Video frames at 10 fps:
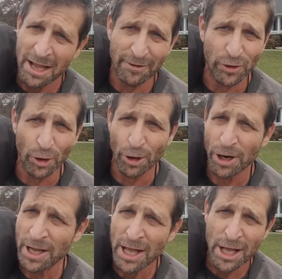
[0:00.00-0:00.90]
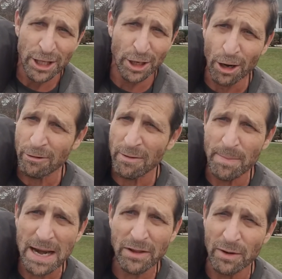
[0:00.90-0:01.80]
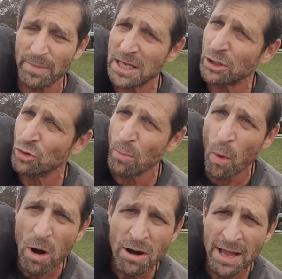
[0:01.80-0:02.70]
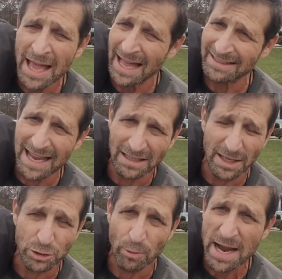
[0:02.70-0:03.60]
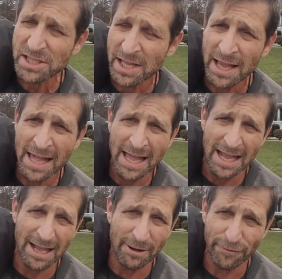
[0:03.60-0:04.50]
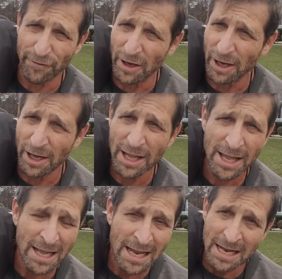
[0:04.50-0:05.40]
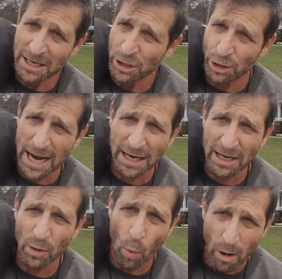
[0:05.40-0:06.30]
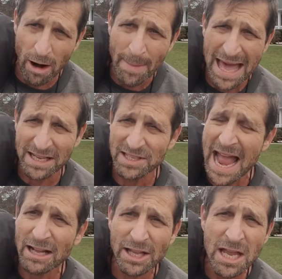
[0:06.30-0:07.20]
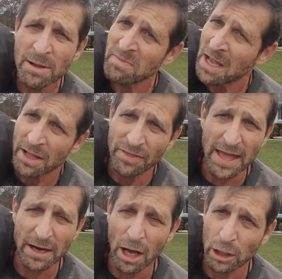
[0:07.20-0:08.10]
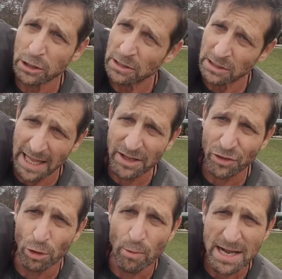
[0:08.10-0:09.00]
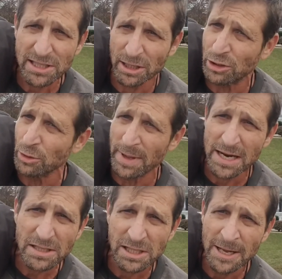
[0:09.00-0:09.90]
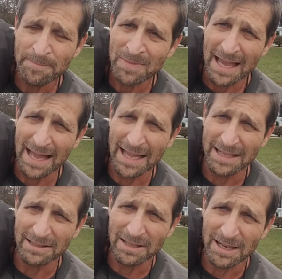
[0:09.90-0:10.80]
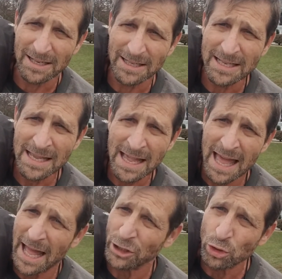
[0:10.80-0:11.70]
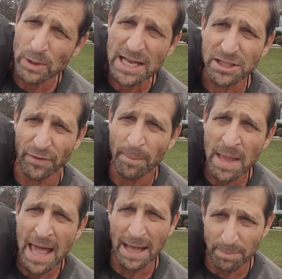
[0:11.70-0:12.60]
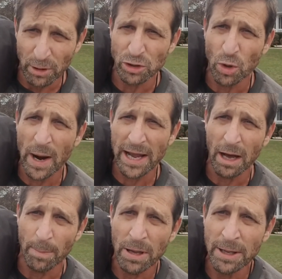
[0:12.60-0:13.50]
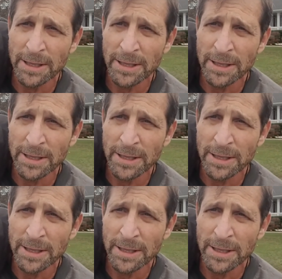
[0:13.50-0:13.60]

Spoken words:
If you're younger and better than me, do more and take less rest. If you're not where I'm at exactly, then lengthen the rest to 2 minutes and do less of them and build your way up.